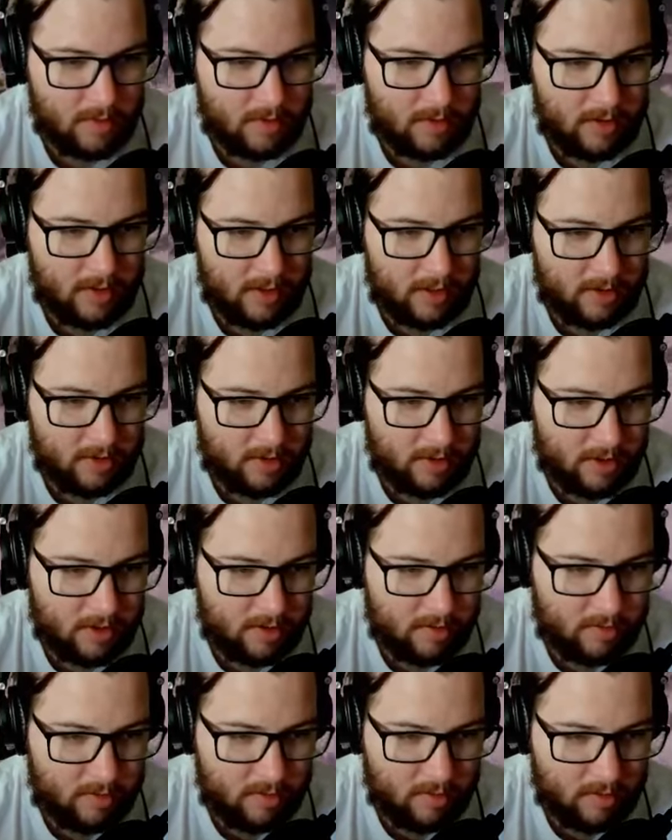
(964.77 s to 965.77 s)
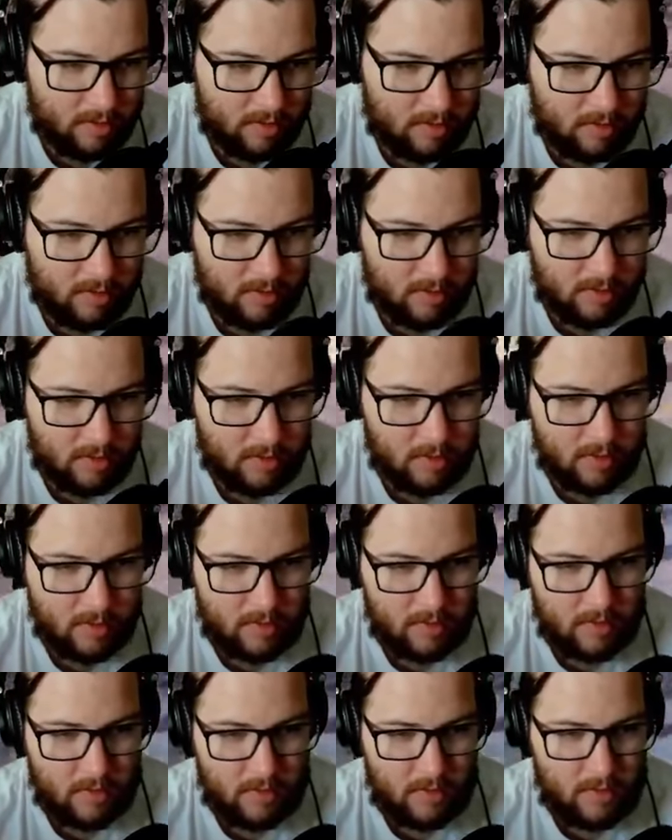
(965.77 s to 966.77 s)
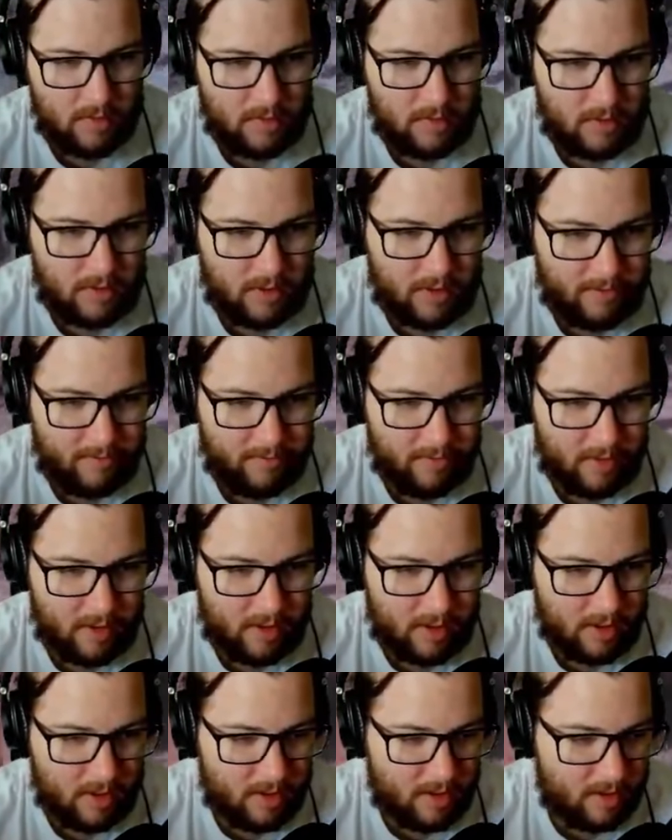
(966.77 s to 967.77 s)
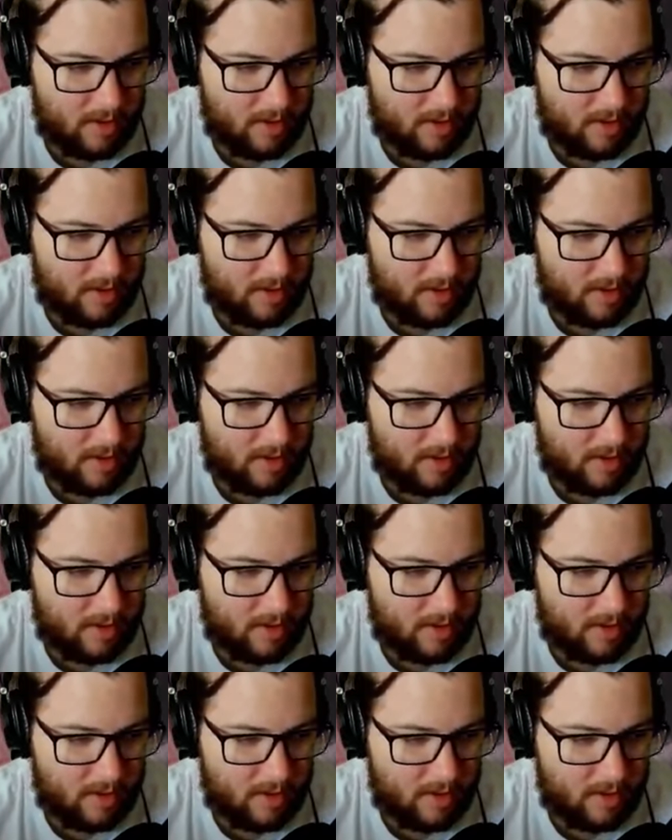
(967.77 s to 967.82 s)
other now. That I forgot